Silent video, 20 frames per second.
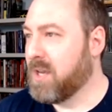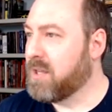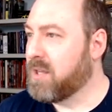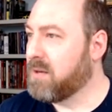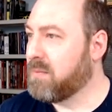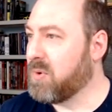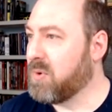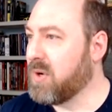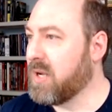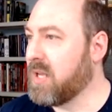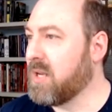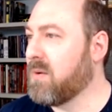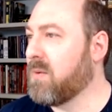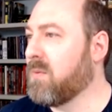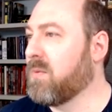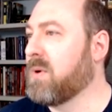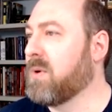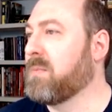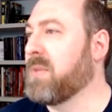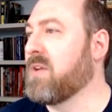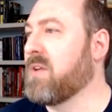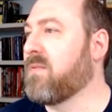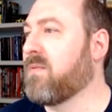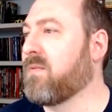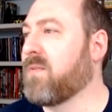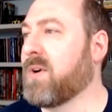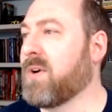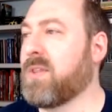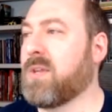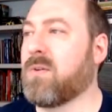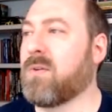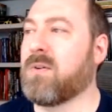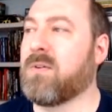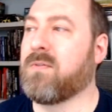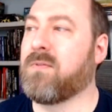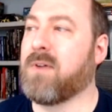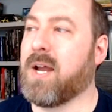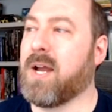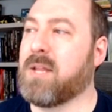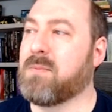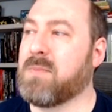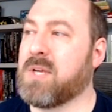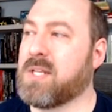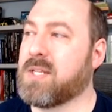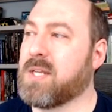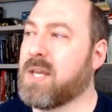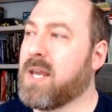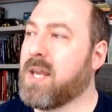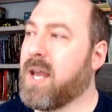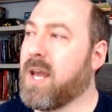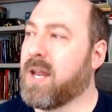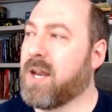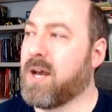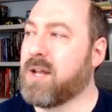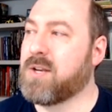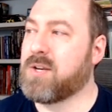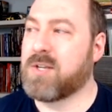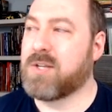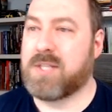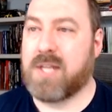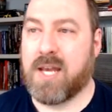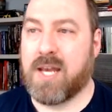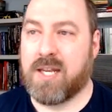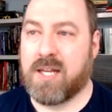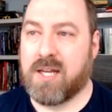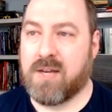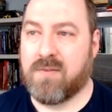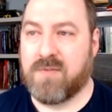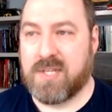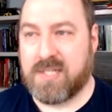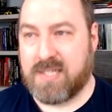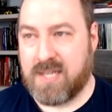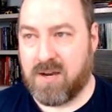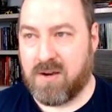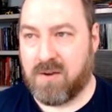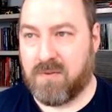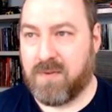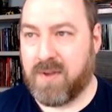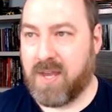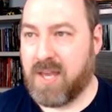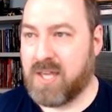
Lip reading: The point will be further refinement and understanding of the self,